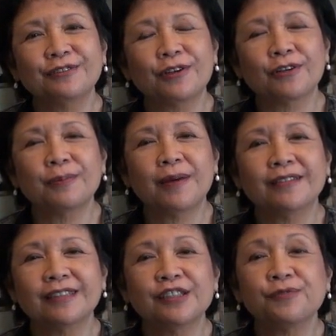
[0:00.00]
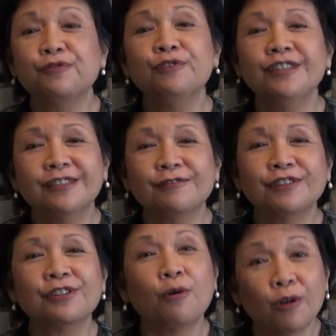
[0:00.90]
talk about is food that
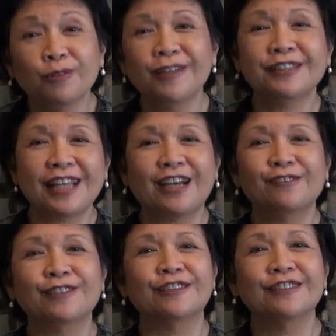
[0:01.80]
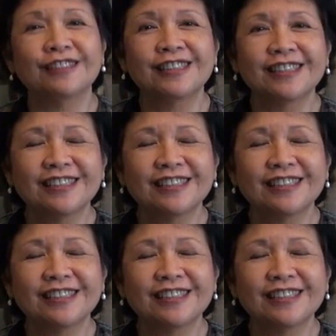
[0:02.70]
was always ours.